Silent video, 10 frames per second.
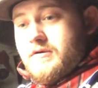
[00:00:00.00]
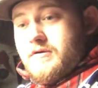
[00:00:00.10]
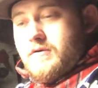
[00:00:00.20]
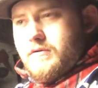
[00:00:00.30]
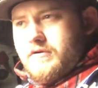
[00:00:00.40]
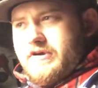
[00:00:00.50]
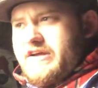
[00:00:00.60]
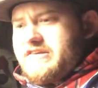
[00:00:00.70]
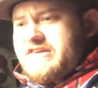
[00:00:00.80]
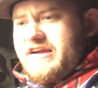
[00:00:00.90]
Or he
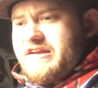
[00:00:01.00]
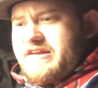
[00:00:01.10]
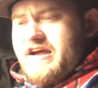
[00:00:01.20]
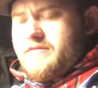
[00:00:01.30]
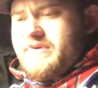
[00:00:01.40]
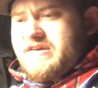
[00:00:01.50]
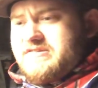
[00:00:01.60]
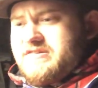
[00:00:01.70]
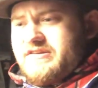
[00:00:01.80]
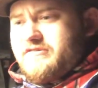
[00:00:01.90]
had taken it down
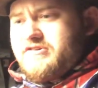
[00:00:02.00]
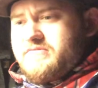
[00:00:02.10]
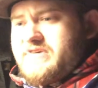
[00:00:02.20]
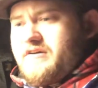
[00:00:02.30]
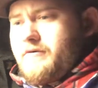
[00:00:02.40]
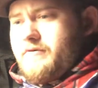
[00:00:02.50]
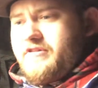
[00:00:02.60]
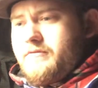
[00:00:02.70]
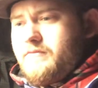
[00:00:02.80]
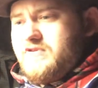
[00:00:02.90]
because YouTube's
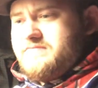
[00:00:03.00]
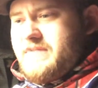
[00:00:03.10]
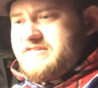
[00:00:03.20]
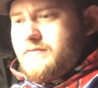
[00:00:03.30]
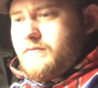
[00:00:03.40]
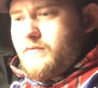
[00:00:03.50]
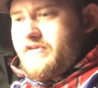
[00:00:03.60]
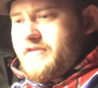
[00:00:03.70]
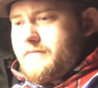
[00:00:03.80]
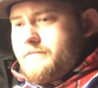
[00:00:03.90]
algorithm was messing with
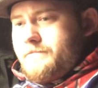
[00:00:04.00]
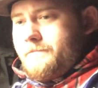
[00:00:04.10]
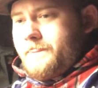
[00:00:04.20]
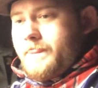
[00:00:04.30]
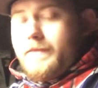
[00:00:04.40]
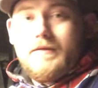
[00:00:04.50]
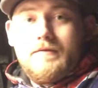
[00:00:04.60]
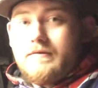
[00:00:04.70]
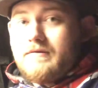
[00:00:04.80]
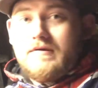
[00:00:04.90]
it.
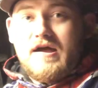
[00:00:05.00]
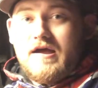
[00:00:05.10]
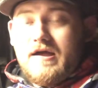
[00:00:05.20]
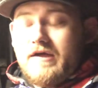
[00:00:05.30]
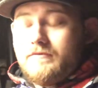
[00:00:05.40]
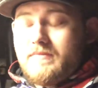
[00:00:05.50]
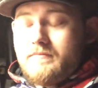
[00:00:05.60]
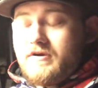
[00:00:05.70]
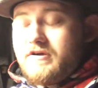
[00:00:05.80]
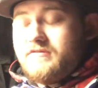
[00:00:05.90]
I don't
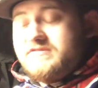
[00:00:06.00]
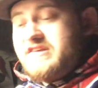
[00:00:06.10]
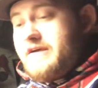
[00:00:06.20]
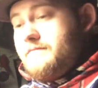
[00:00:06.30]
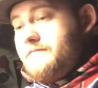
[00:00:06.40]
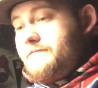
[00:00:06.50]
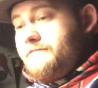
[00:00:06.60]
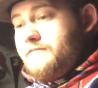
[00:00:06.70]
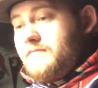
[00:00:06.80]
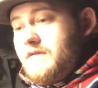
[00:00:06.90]
remember 100%.
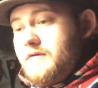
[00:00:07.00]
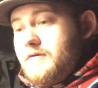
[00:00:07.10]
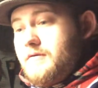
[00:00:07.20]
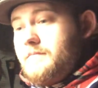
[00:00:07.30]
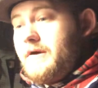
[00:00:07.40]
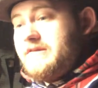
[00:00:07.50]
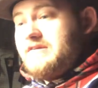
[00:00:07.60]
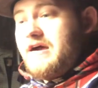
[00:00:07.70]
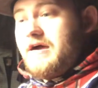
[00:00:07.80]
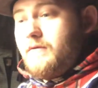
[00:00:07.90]
But
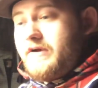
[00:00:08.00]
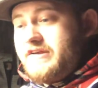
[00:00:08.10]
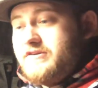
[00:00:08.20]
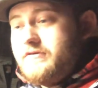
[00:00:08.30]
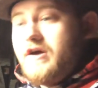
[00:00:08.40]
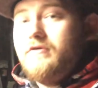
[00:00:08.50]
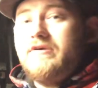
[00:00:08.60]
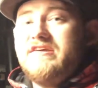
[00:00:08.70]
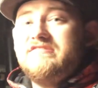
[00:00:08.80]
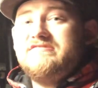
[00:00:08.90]
what I do know
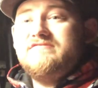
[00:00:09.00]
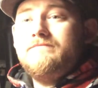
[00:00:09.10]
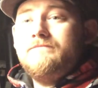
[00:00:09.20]
is